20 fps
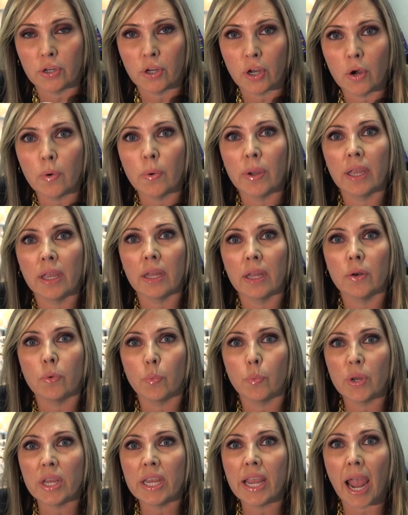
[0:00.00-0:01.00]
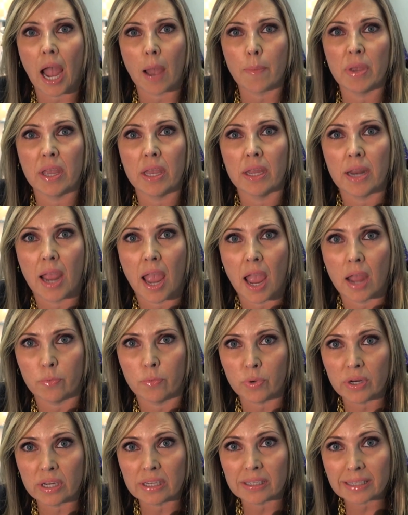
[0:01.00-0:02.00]
to go in, rehab it,
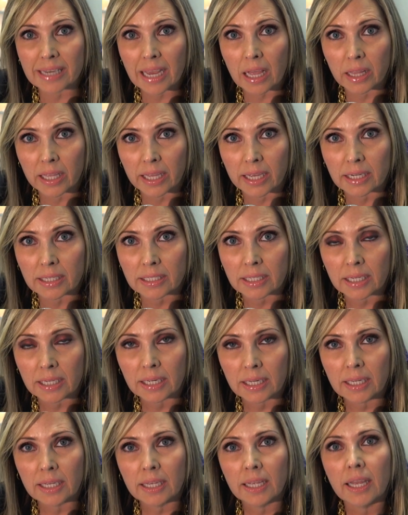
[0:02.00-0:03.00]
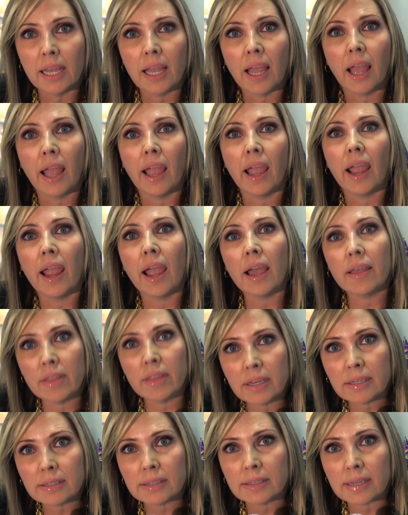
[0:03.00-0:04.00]
and resell it,
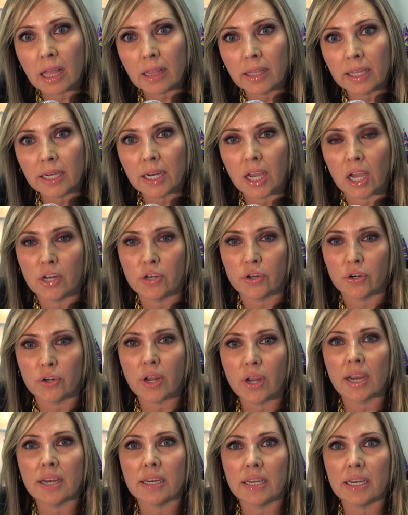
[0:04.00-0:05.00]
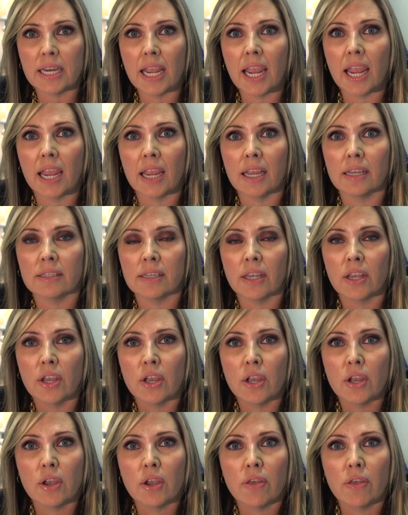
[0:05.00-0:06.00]
and they sell it under 90 days,
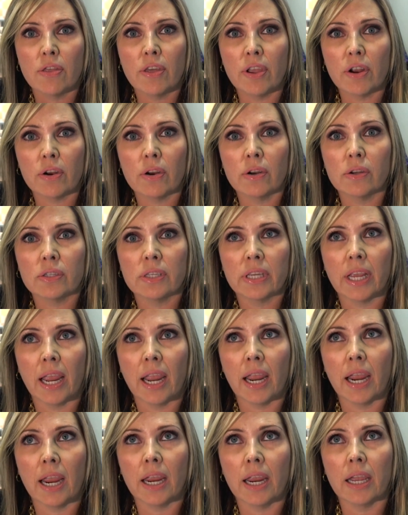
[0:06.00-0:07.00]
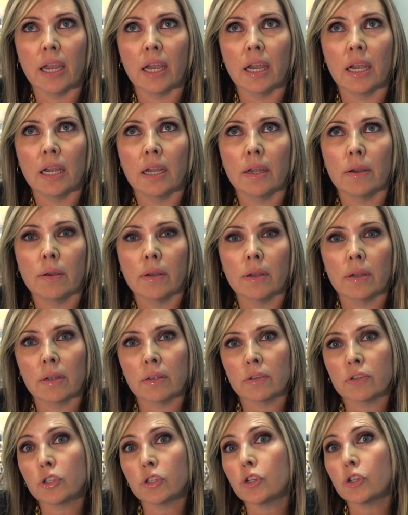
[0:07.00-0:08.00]
there's a
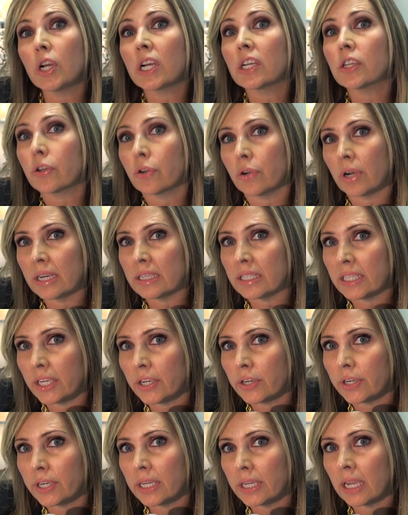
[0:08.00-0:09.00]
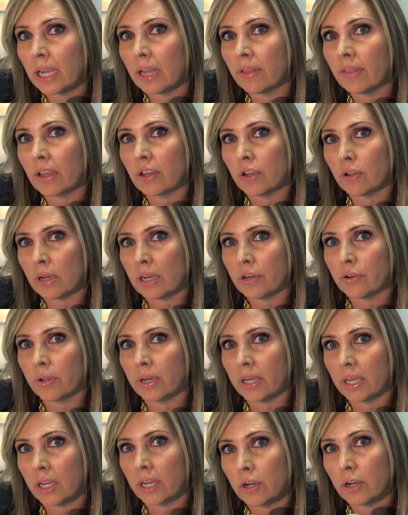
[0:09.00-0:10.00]
strict criteria that you need to
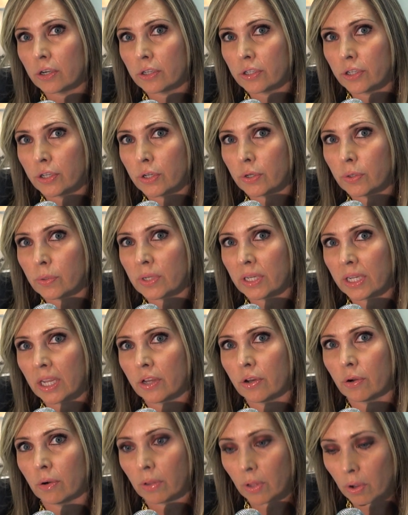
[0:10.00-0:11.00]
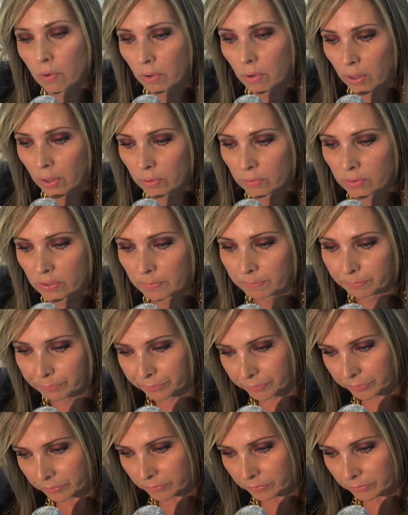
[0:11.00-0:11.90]
adhere to get your loan closed.